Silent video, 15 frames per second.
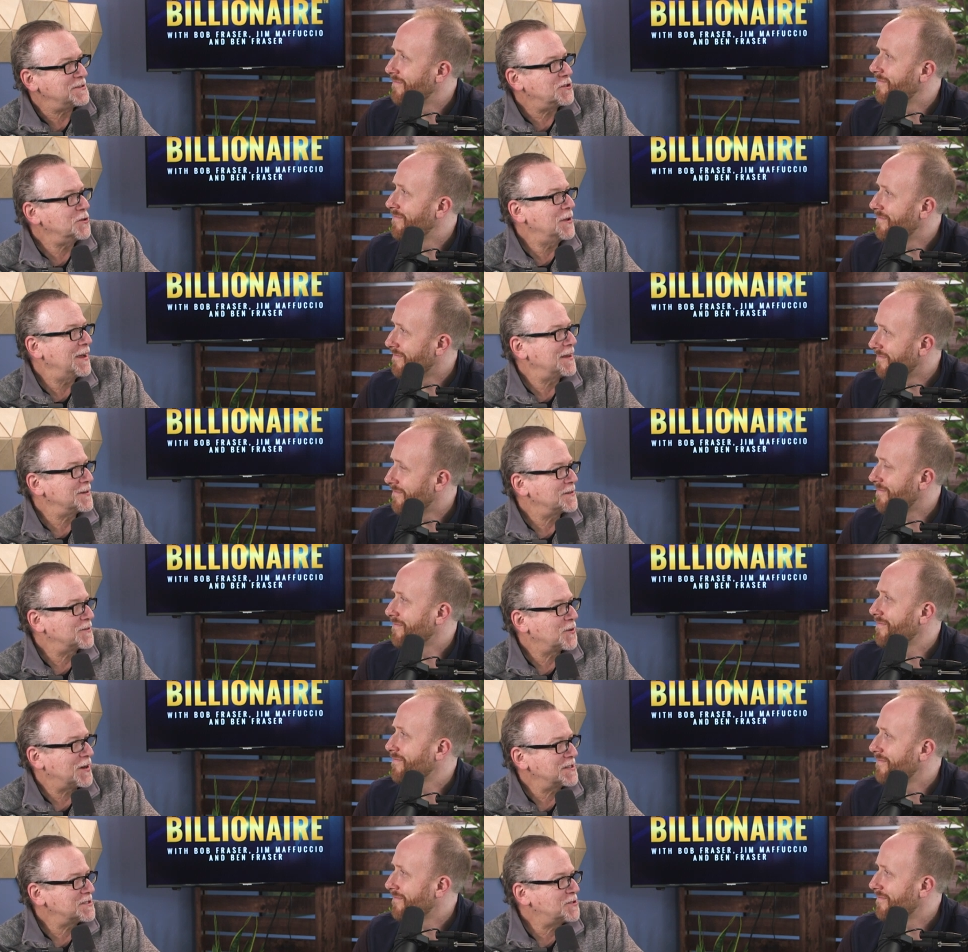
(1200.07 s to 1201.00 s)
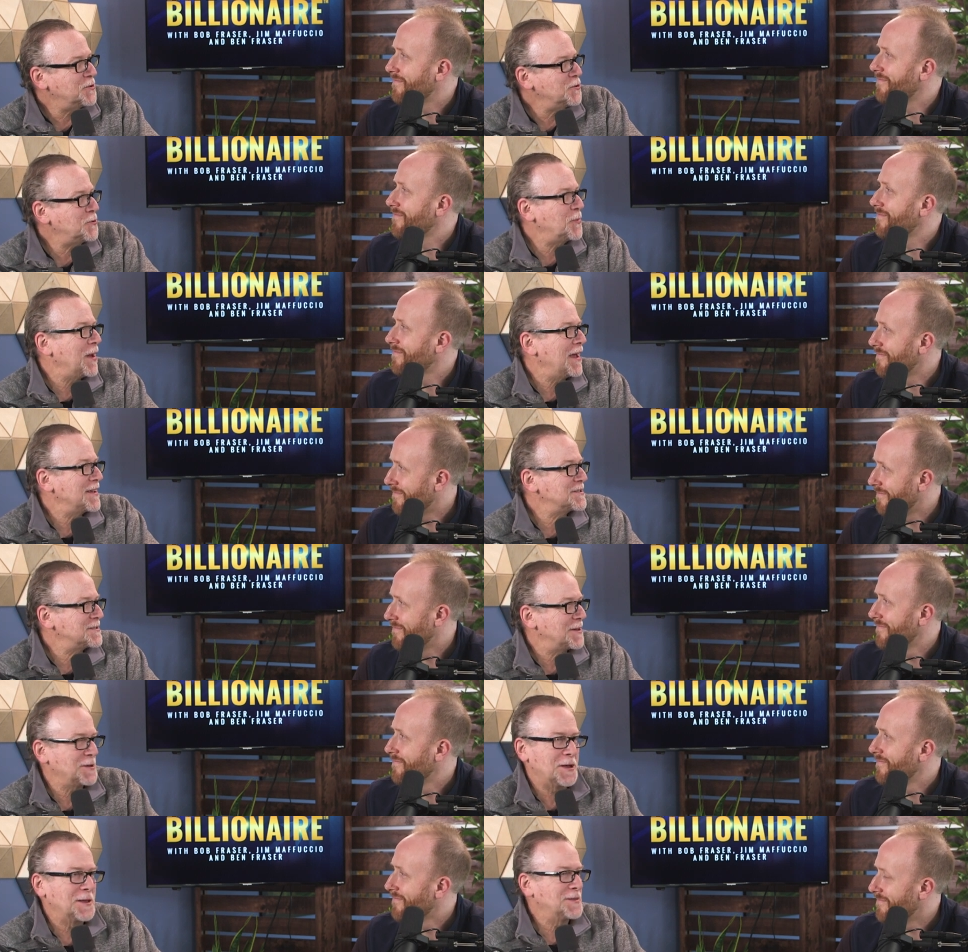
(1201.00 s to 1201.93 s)
Speaker 1: to- and Crest
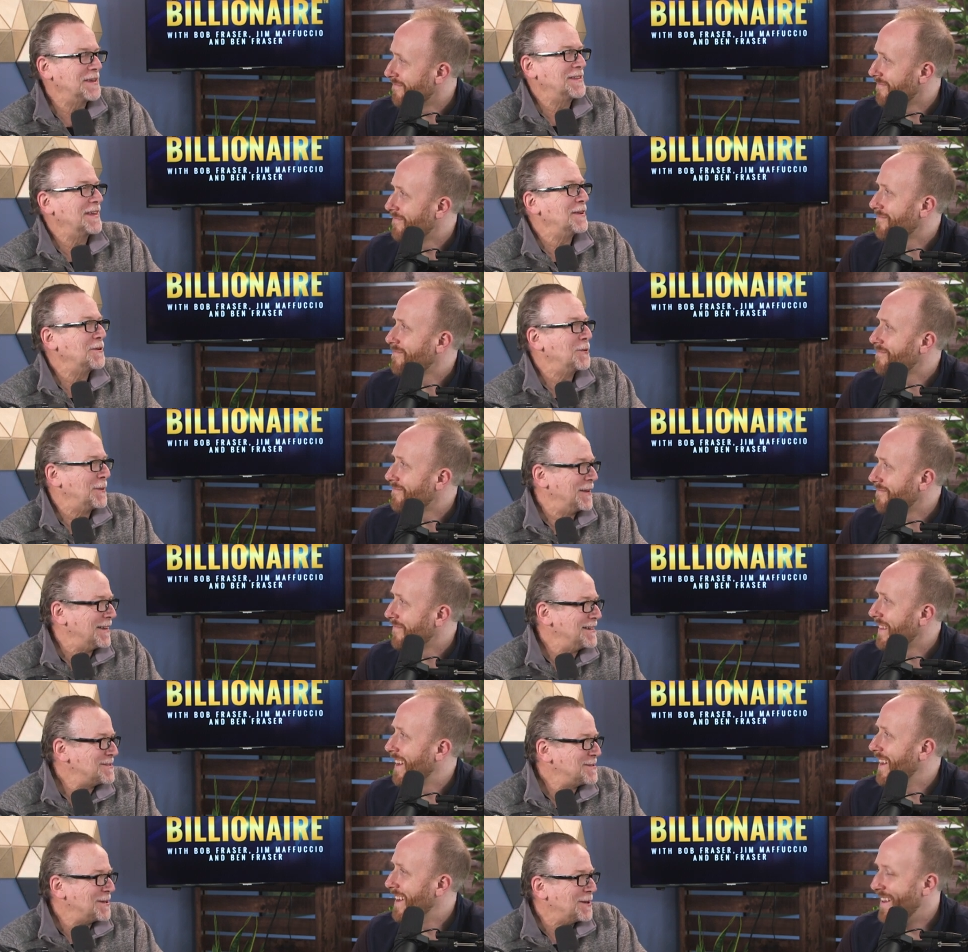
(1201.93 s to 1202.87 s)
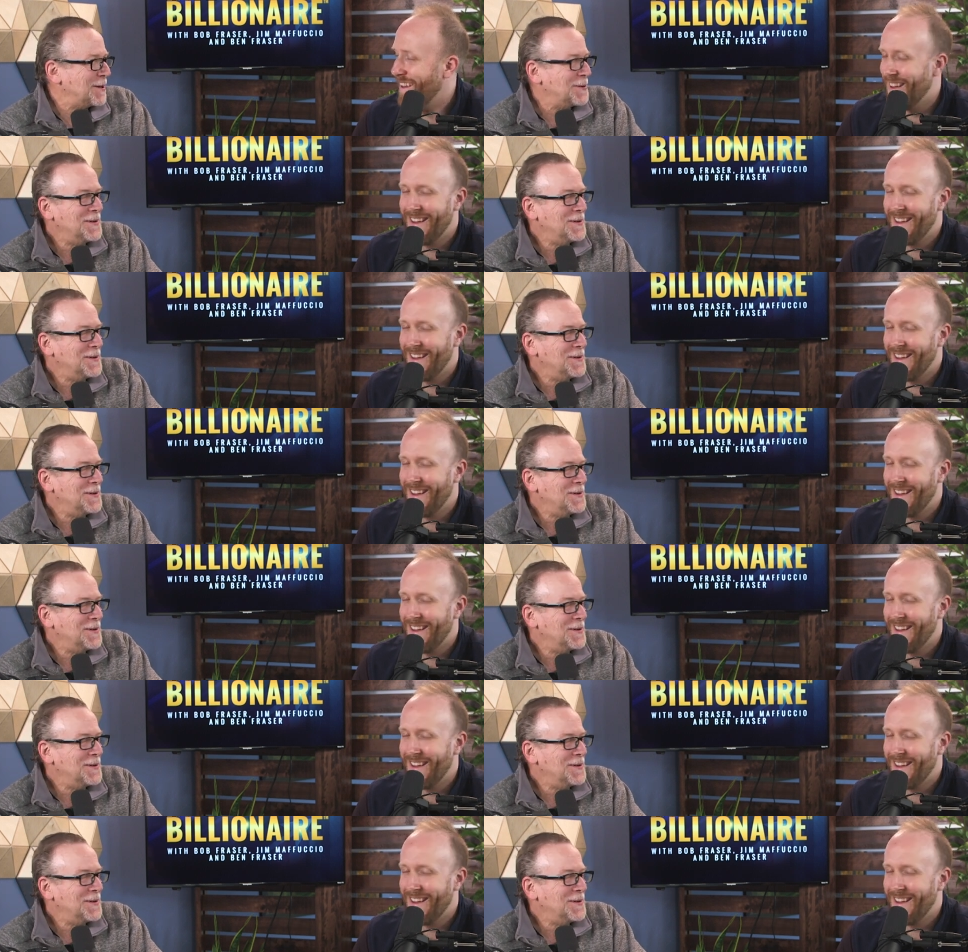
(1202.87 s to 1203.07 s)
toothpaste. I, I, think they do at least. You know,